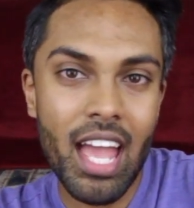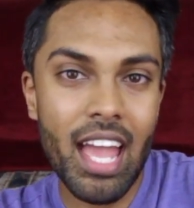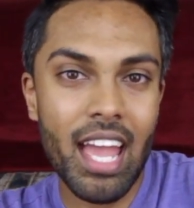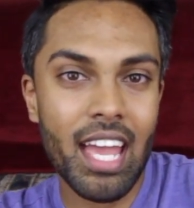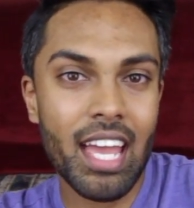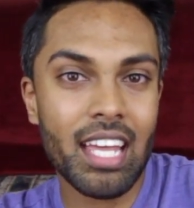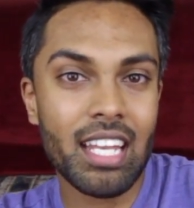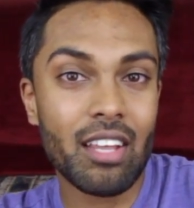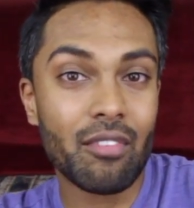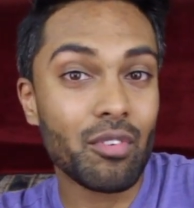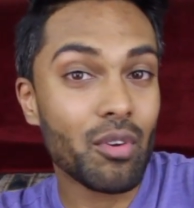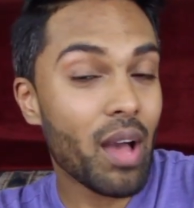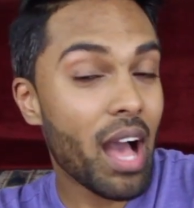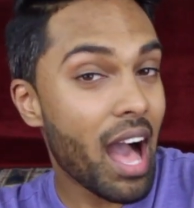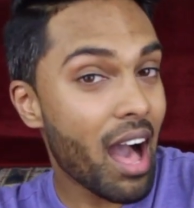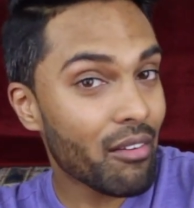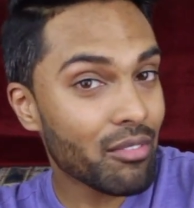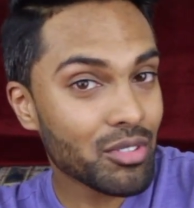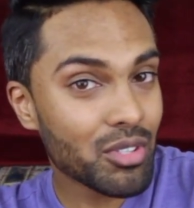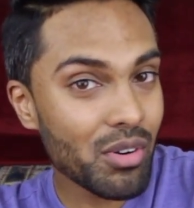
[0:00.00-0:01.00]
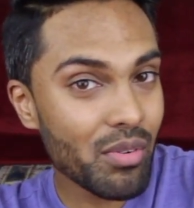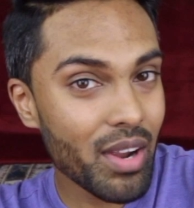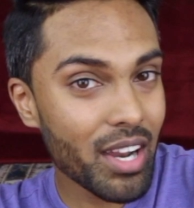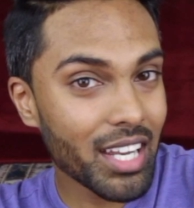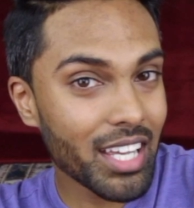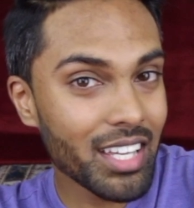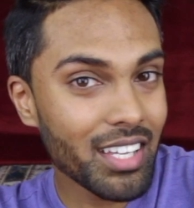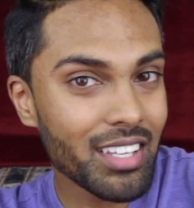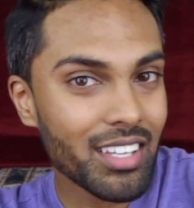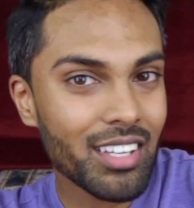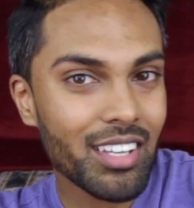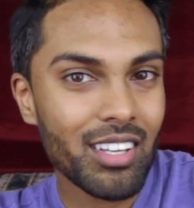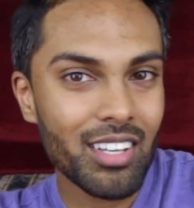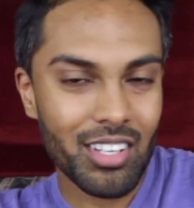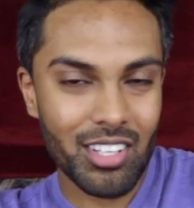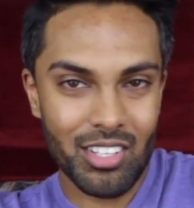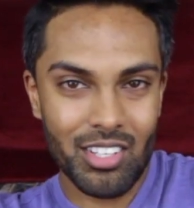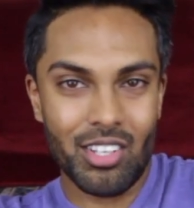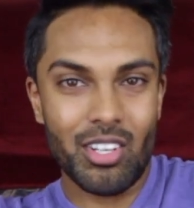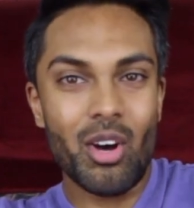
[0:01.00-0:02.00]
And if you haven't already,
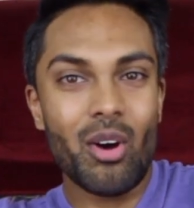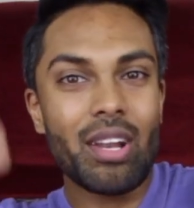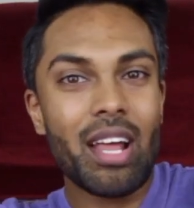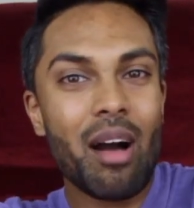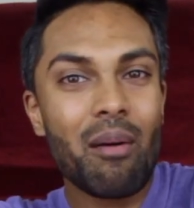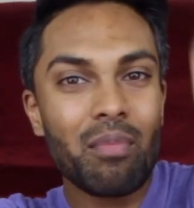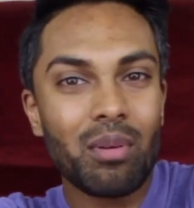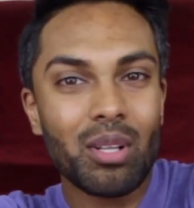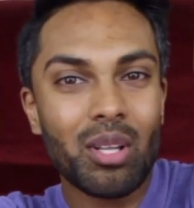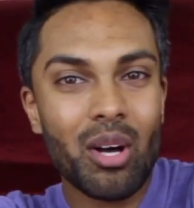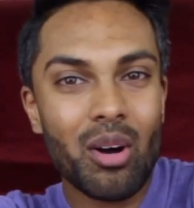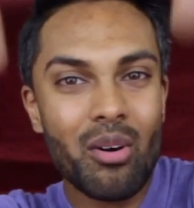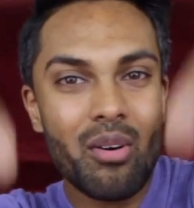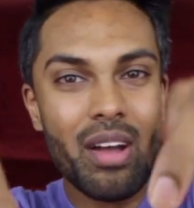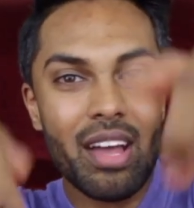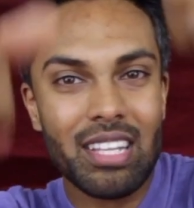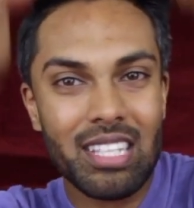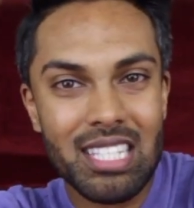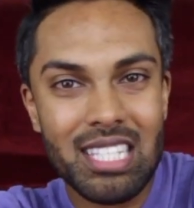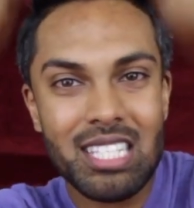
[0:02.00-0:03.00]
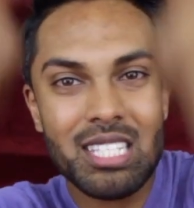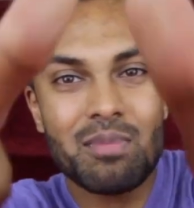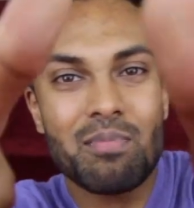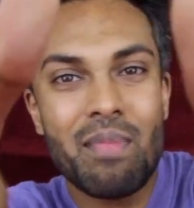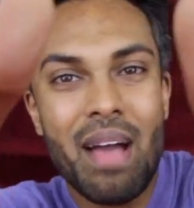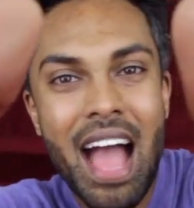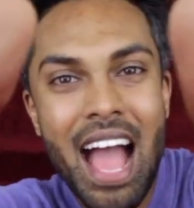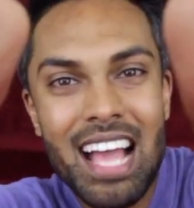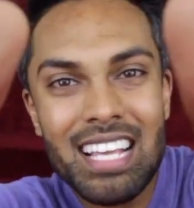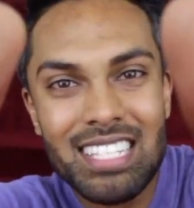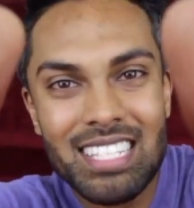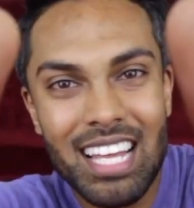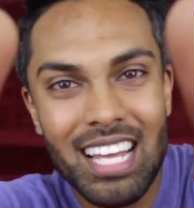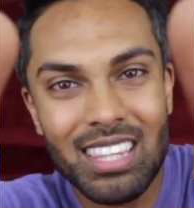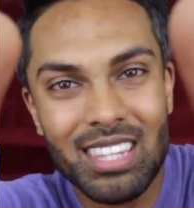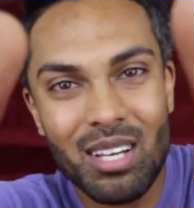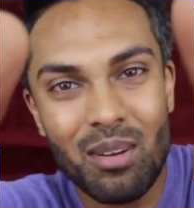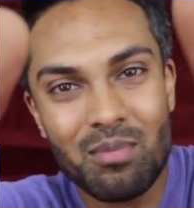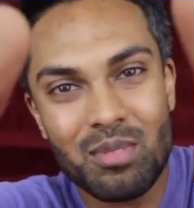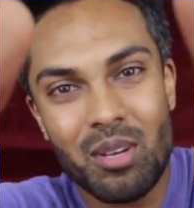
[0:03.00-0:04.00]
go down below and smash
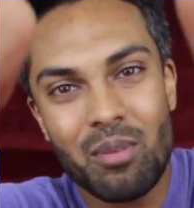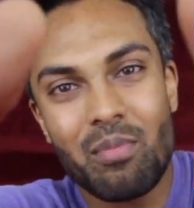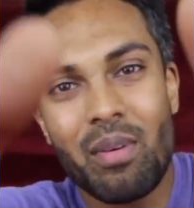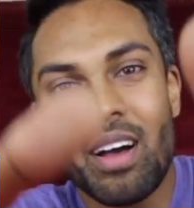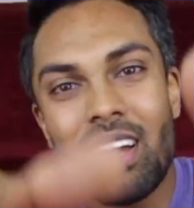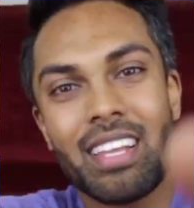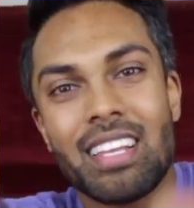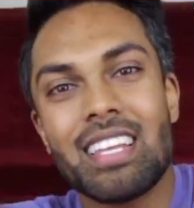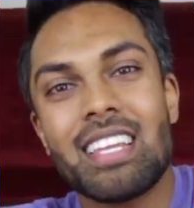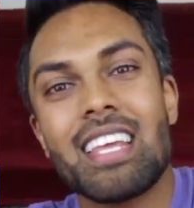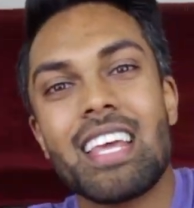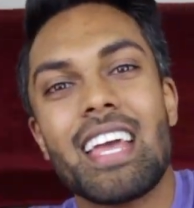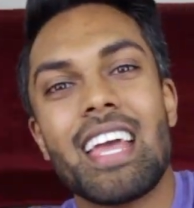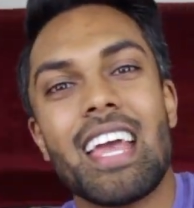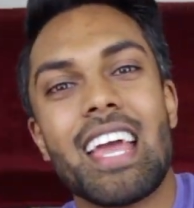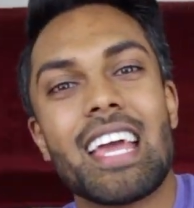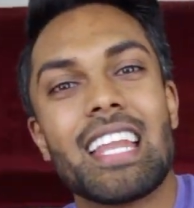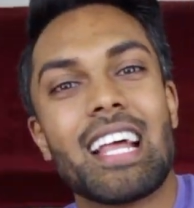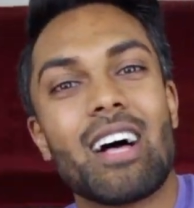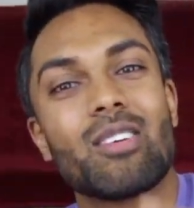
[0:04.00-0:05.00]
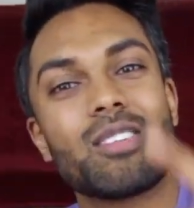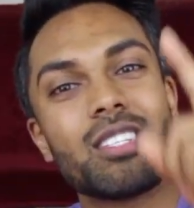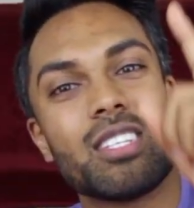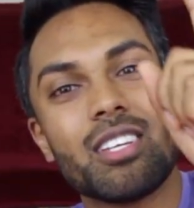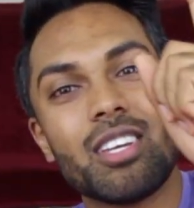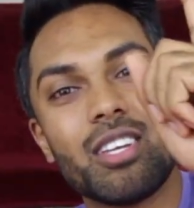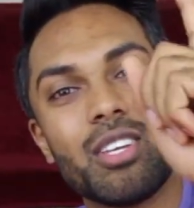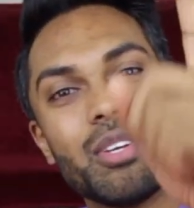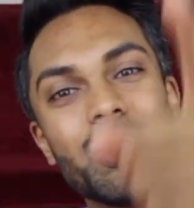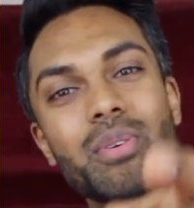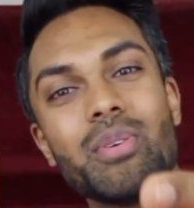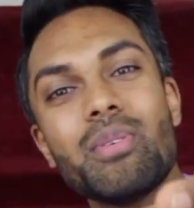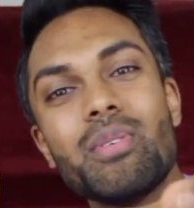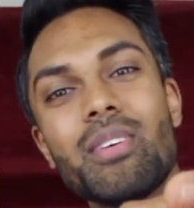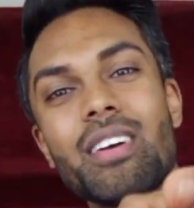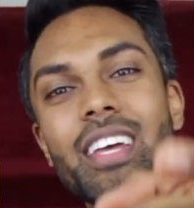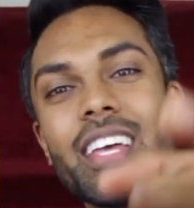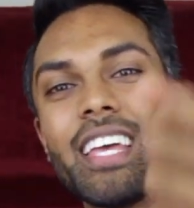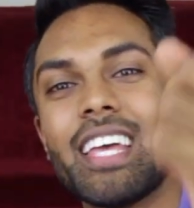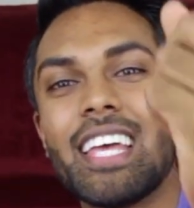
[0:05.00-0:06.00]
that thumbs up button, and I'll see
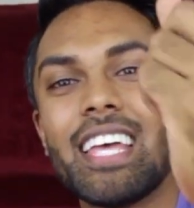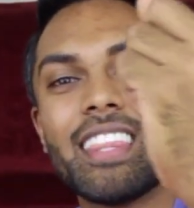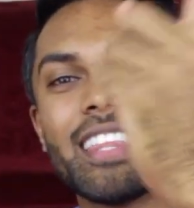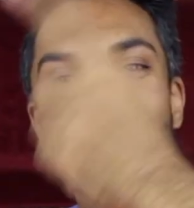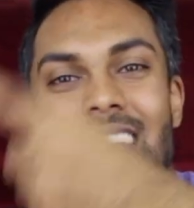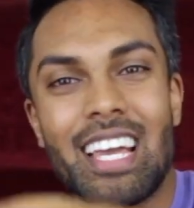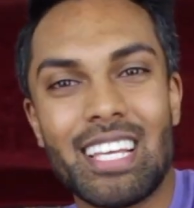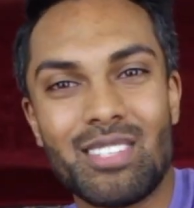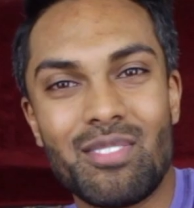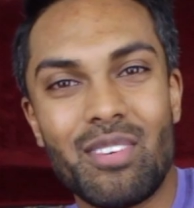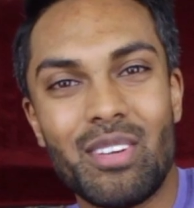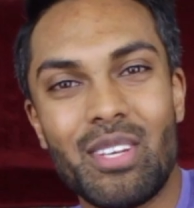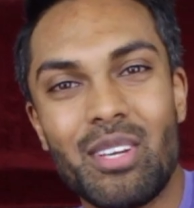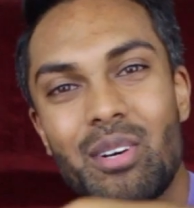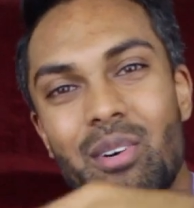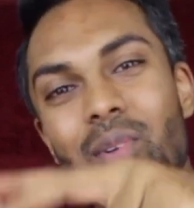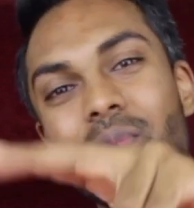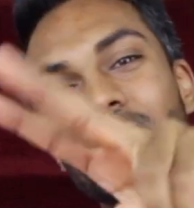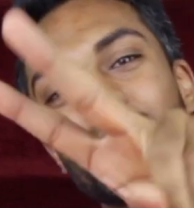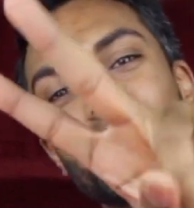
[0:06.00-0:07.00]
you in the next video.